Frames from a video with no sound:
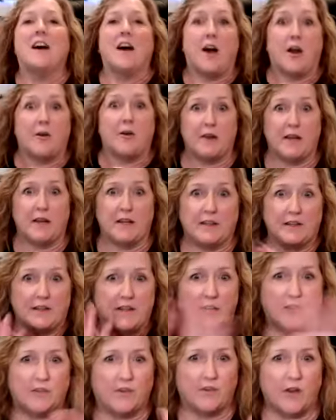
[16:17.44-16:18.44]
All right,
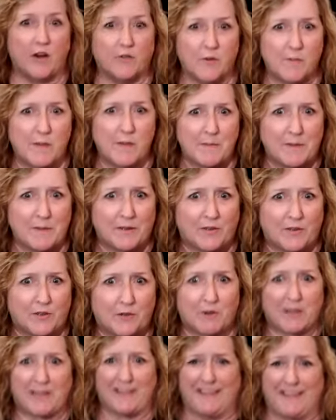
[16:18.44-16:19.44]
that's all for my
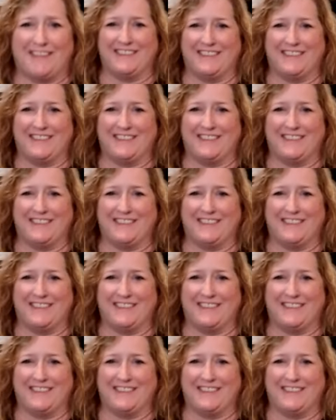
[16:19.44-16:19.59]
mystery.